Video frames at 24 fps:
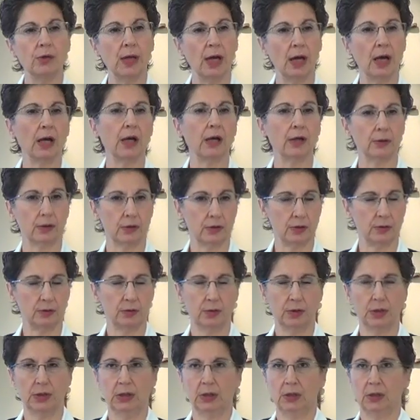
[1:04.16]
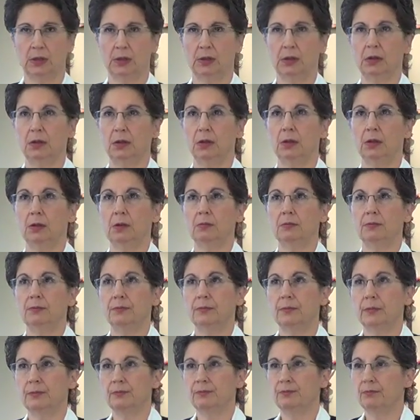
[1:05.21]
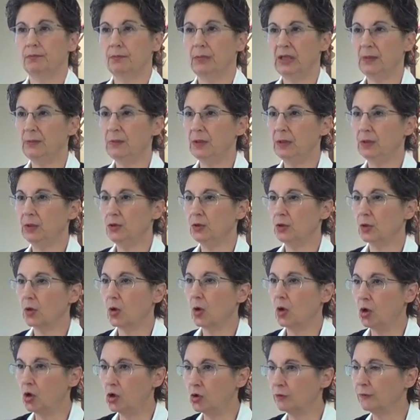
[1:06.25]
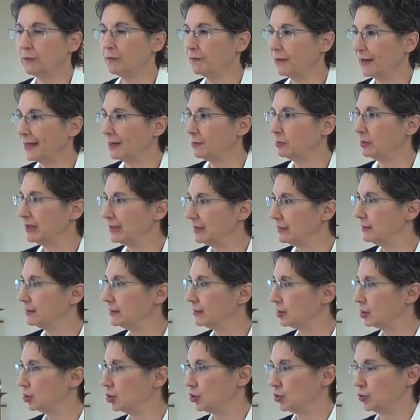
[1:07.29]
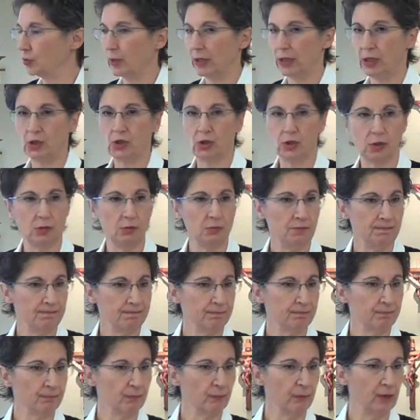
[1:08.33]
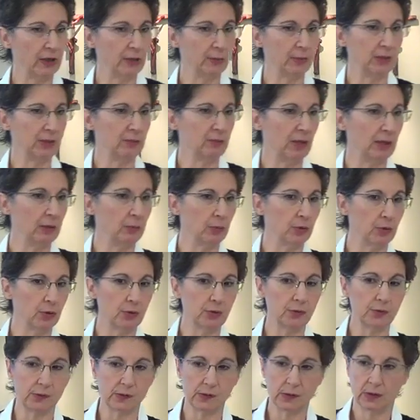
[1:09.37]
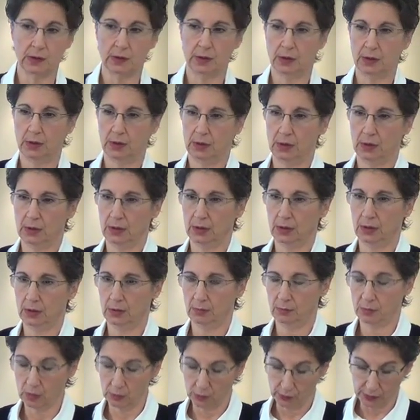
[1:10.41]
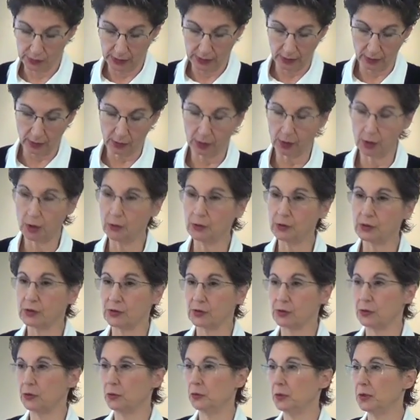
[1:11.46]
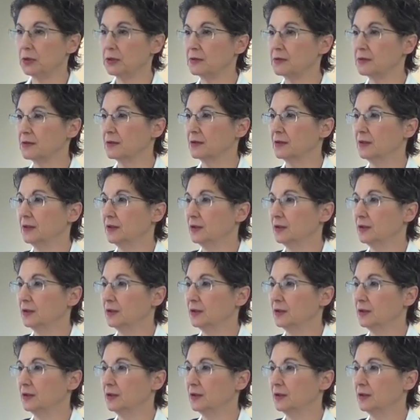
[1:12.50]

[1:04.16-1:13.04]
heart. Um, maybe in your own family situation, family members, um, those that are closest to us,